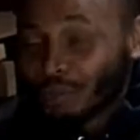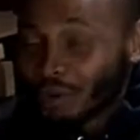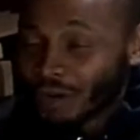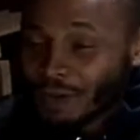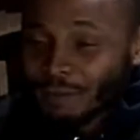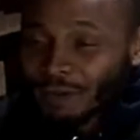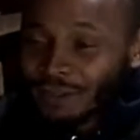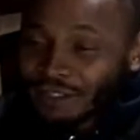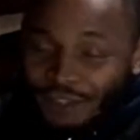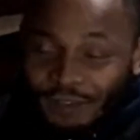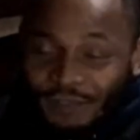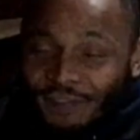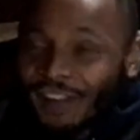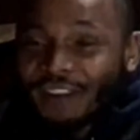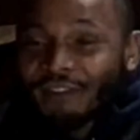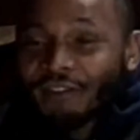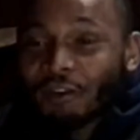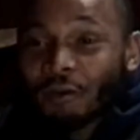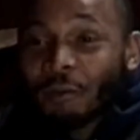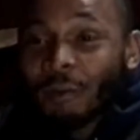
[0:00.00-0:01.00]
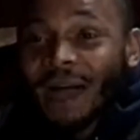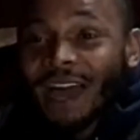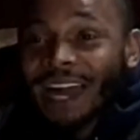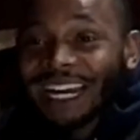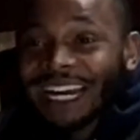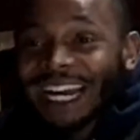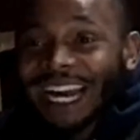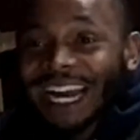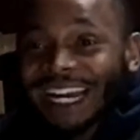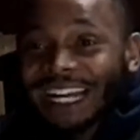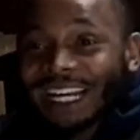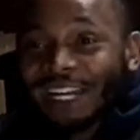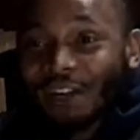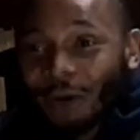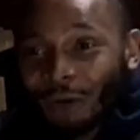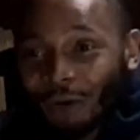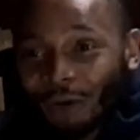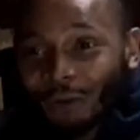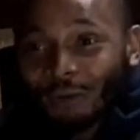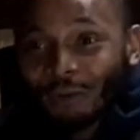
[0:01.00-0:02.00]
Pretty much of everybody that he knows.